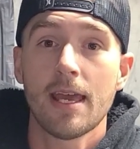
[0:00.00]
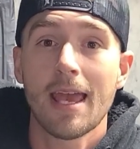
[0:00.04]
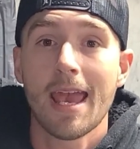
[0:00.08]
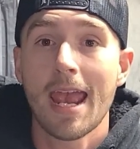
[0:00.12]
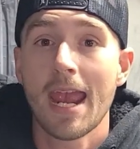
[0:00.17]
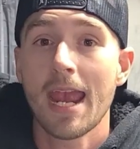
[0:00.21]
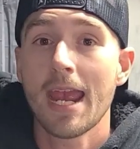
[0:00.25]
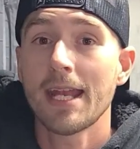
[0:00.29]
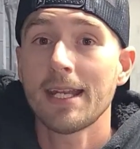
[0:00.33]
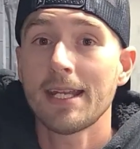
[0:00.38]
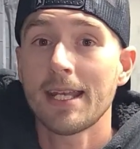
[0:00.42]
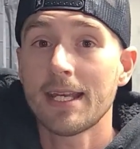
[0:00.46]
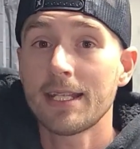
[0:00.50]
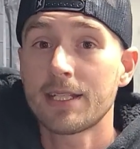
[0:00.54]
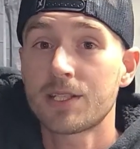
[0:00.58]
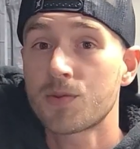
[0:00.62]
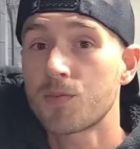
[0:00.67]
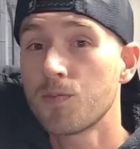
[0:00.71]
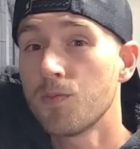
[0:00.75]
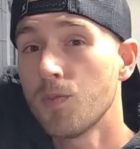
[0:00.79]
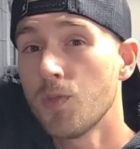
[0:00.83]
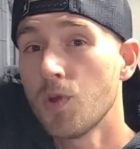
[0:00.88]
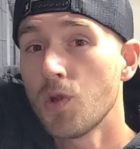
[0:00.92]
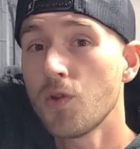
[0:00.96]
and
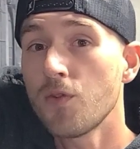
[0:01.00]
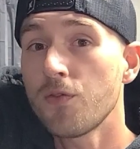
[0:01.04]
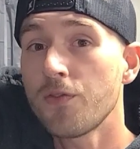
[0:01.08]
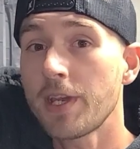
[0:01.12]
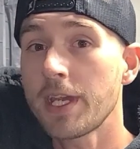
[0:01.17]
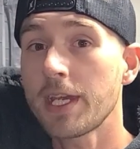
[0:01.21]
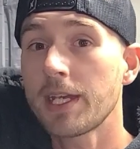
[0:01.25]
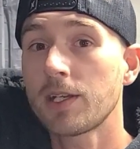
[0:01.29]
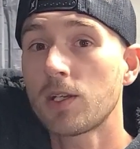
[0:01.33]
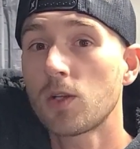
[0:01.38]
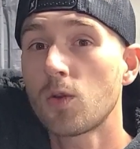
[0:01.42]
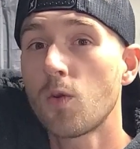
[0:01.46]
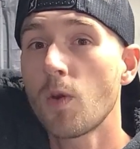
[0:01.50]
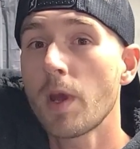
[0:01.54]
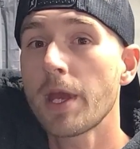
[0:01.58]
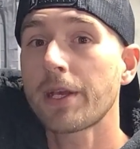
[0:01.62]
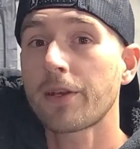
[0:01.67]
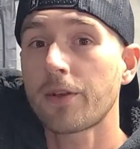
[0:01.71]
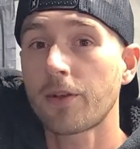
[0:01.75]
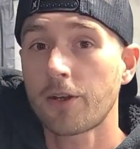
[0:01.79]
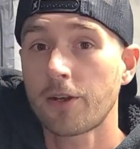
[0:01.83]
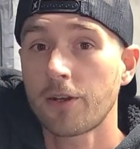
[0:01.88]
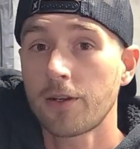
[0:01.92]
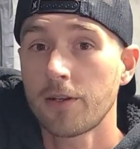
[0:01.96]
it's moving
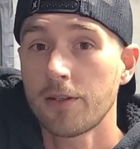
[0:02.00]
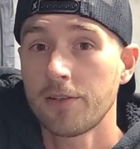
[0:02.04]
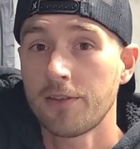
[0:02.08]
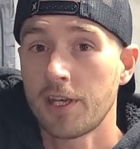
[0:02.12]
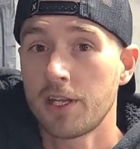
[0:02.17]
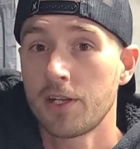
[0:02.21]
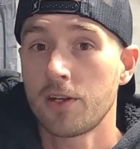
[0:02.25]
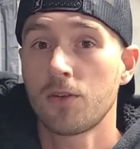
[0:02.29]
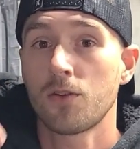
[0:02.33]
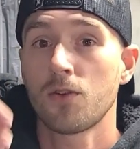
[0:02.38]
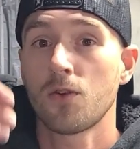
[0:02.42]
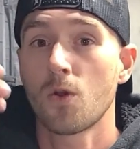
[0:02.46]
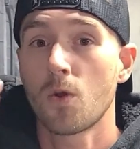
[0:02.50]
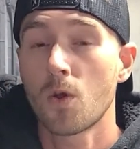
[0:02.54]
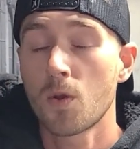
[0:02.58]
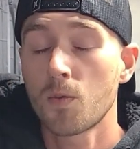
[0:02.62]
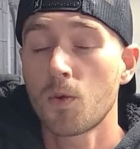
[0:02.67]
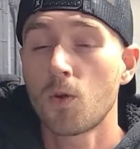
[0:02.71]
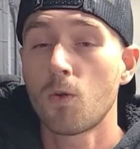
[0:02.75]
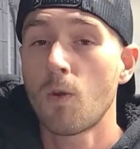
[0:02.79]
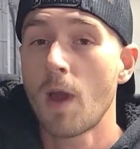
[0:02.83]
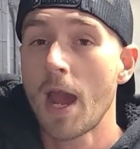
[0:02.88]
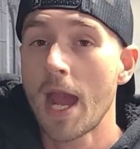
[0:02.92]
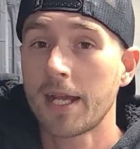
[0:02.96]
quicker than a
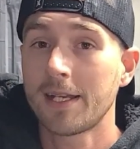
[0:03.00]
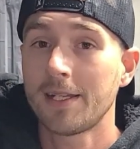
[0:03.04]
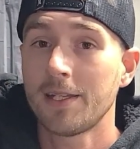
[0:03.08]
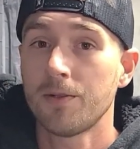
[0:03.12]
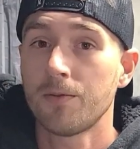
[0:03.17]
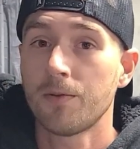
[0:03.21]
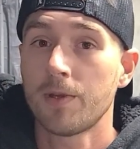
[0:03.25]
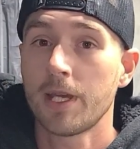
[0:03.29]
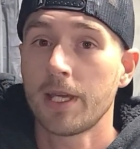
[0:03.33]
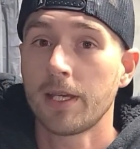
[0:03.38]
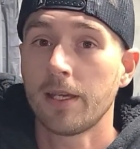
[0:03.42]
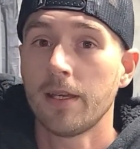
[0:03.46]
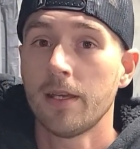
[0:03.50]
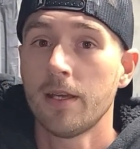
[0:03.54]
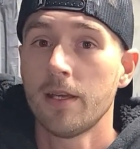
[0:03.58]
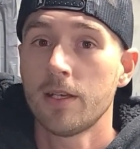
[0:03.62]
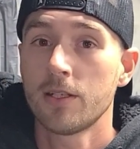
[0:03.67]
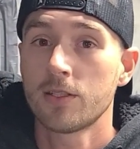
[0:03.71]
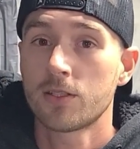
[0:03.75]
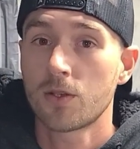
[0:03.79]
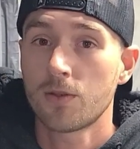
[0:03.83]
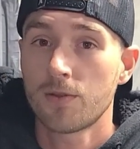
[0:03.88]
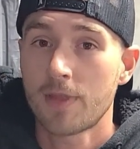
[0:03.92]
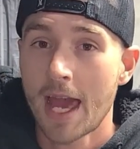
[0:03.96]
normal wacky rig,
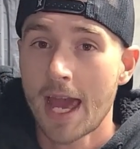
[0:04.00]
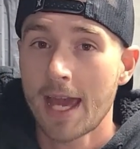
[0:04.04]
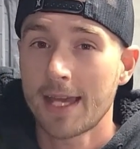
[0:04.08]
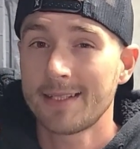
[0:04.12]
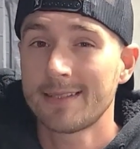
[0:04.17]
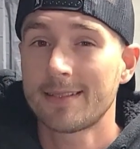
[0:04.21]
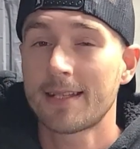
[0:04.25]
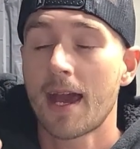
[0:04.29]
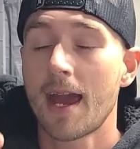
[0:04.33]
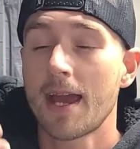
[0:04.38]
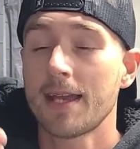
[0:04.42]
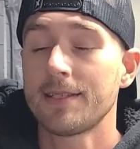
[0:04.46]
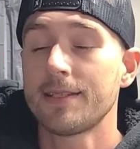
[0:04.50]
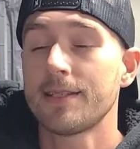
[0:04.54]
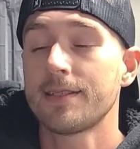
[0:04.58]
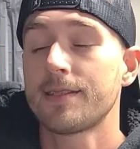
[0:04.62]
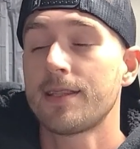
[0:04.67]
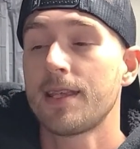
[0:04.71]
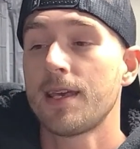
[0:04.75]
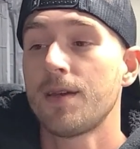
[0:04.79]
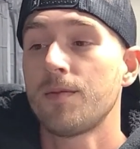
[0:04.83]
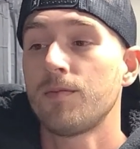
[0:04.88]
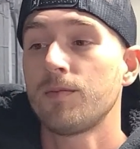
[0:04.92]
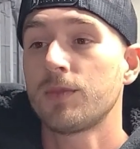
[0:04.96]
so that entices
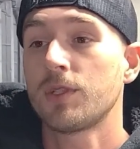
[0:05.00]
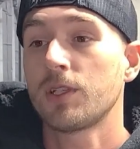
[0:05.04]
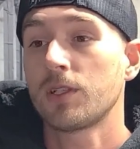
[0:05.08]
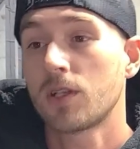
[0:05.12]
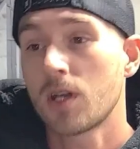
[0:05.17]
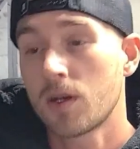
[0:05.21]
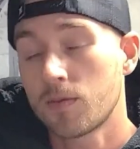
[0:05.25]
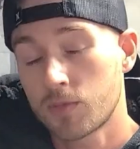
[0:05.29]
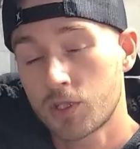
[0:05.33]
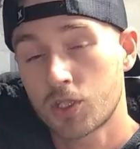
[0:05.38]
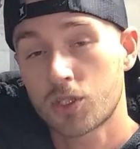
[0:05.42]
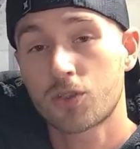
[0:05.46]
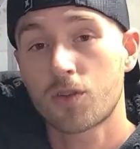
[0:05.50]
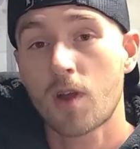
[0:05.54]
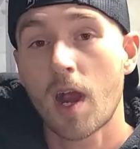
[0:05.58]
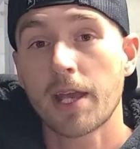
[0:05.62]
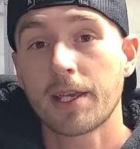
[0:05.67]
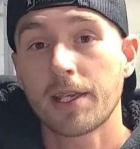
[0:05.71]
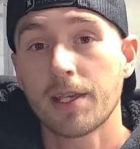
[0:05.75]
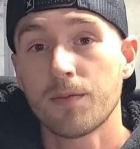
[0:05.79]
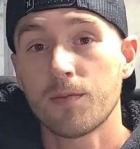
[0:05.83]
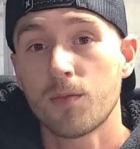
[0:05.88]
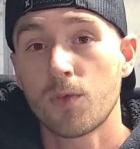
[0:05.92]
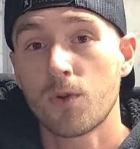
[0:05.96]
them to come
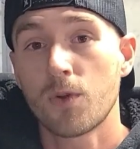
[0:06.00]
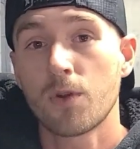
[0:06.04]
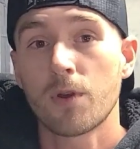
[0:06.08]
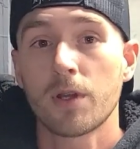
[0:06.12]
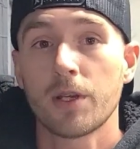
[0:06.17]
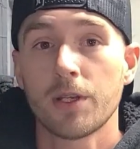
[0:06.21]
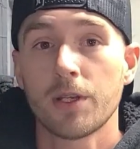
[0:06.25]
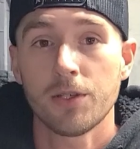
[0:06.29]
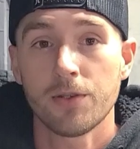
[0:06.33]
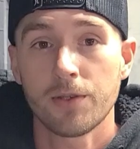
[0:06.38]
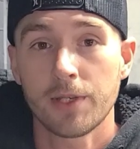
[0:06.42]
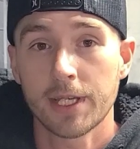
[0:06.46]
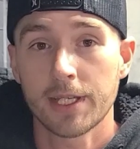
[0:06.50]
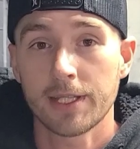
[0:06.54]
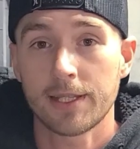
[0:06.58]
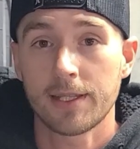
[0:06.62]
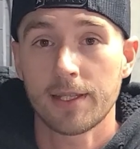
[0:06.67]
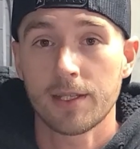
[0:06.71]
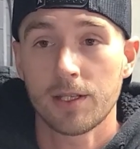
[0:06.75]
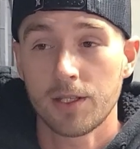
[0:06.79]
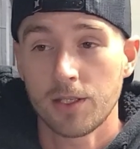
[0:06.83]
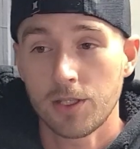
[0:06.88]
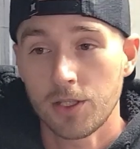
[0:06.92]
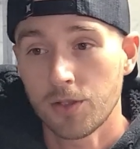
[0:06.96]
strike it more. You
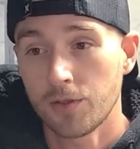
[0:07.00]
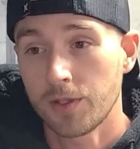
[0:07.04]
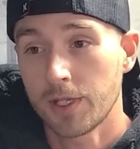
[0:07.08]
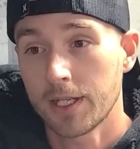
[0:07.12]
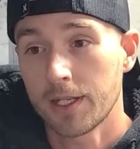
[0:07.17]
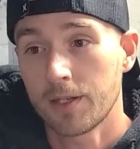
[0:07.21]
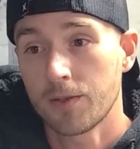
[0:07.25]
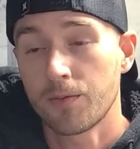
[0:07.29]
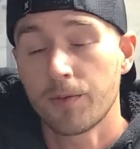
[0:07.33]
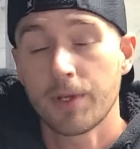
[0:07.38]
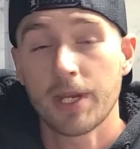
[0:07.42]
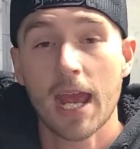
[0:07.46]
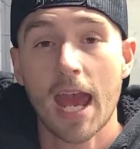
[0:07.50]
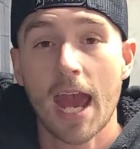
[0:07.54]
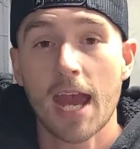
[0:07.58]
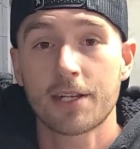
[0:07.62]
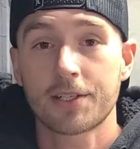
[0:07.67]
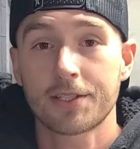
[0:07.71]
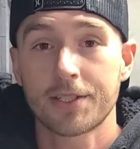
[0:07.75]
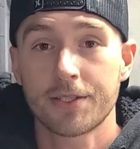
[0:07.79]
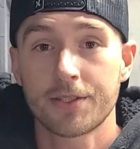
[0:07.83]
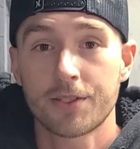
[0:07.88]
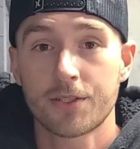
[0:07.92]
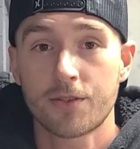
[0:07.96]
get a
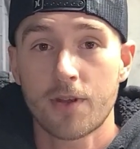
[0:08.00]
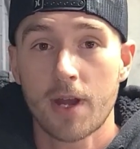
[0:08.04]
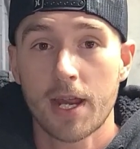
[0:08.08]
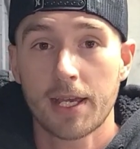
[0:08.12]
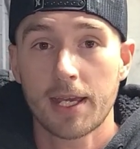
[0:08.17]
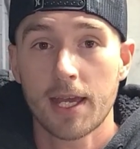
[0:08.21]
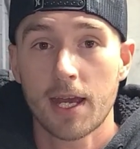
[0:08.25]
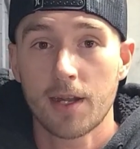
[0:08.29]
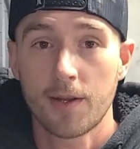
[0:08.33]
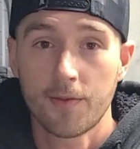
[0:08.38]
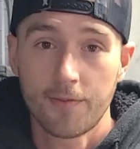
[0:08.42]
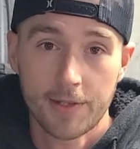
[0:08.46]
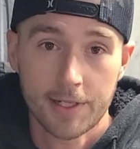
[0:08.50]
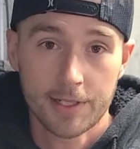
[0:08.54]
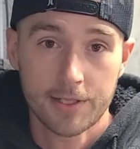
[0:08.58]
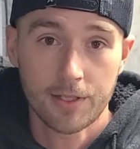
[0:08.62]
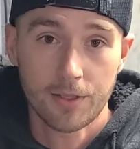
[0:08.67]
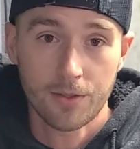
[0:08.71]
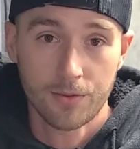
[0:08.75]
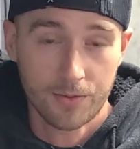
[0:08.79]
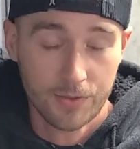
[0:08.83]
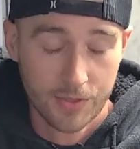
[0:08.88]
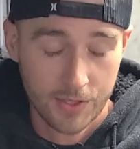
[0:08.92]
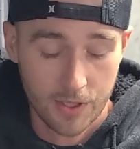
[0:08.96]
reaction strike out of it
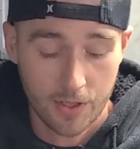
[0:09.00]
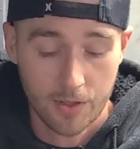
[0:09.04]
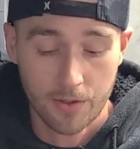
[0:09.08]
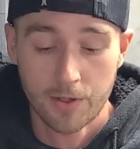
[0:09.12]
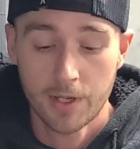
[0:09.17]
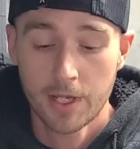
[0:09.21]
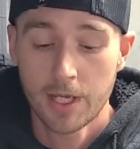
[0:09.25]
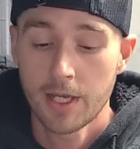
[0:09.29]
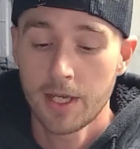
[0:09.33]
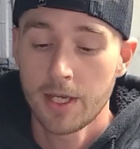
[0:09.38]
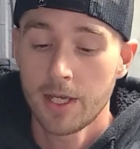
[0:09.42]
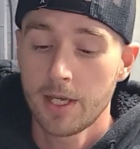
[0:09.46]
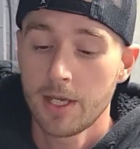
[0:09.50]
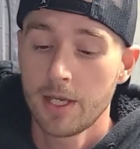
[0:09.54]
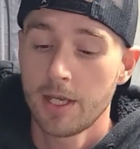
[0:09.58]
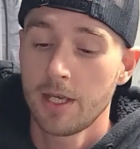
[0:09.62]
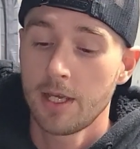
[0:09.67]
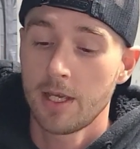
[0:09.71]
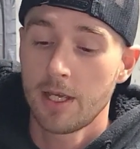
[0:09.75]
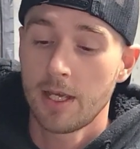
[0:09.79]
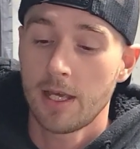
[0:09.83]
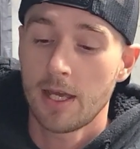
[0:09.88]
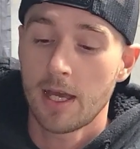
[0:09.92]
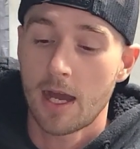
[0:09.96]
too. So
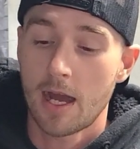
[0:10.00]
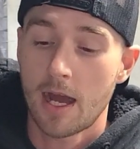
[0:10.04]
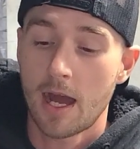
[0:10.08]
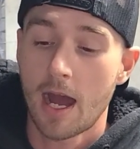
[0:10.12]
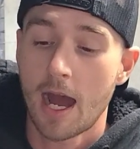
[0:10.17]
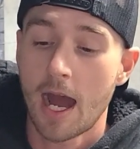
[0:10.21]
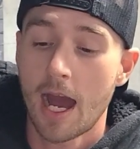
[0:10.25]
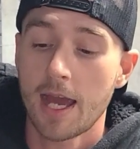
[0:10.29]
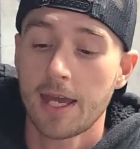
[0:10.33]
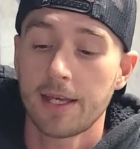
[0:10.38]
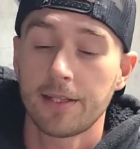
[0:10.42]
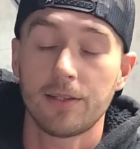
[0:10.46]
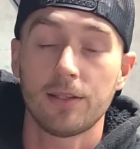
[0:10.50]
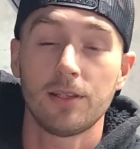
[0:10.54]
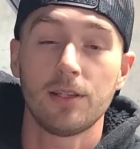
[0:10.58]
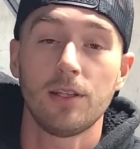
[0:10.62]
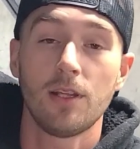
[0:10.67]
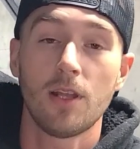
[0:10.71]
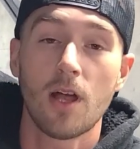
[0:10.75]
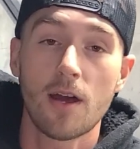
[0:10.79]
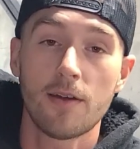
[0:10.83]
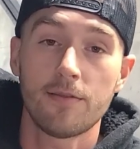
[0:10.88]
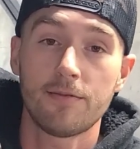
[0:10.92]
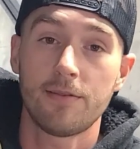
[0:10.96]
I
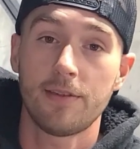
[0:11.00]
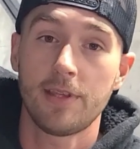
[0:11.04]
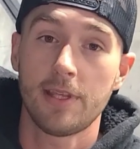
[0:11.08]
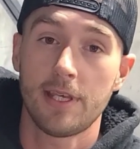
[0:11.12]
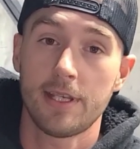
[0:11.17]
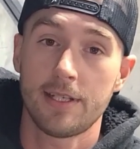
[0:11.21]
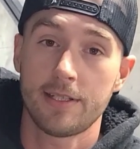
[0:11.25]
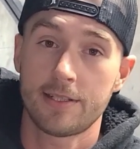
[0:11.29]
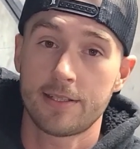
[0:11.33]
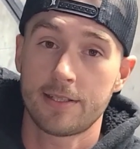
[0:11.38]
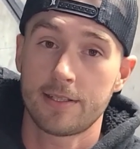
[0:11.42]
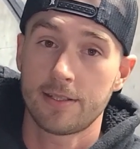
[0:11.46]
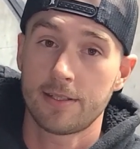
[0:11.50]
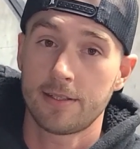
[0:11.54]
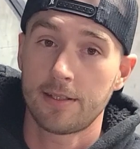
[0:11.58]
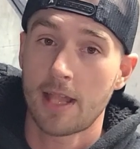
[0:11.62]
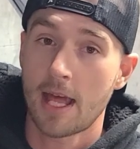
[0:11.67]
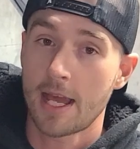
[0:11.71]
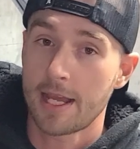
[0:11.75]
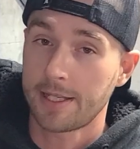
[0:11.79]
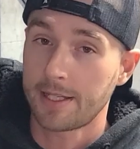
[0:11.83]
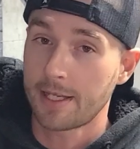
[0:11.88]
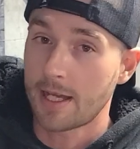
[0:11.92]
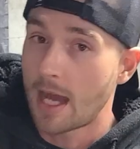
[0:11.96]
love this.
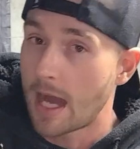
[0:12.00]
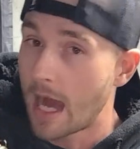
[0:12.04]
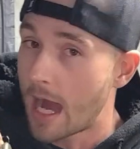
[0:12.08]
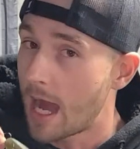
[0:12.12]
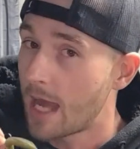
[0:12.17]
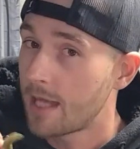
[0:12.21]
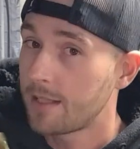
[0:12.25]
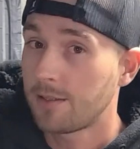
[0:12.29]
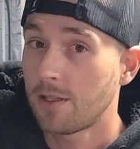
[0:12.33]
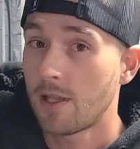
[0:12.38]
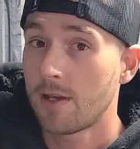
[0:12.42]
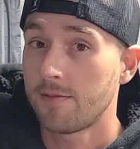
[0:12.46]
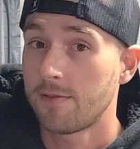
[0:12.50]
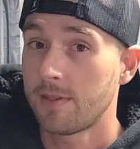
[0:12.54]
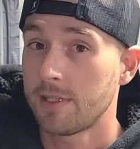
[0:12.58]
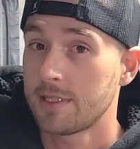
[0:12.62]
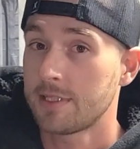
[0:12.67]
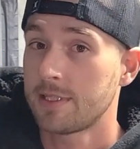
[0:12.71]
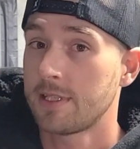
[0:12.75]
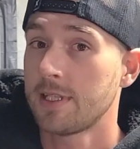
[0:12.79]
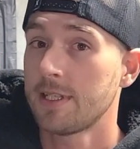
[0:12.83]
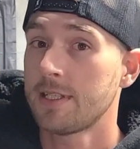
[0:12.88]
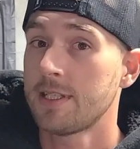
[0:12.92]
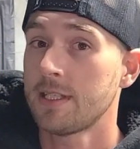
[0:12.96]
Like, I love
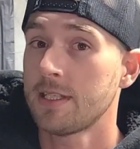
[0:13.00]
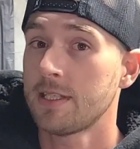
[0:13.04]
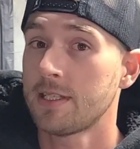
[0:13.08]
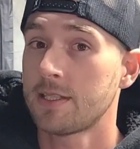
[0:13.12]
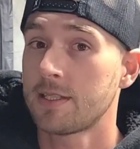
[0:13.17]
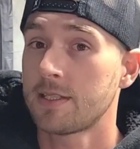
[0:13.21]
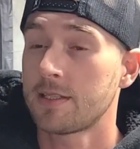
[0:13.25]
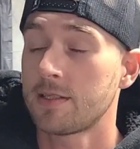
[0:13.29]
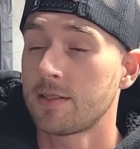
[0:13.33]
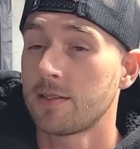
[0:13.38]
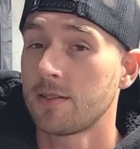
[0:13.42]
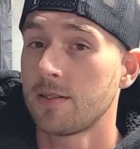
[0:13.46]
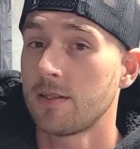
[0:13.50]
this. This is,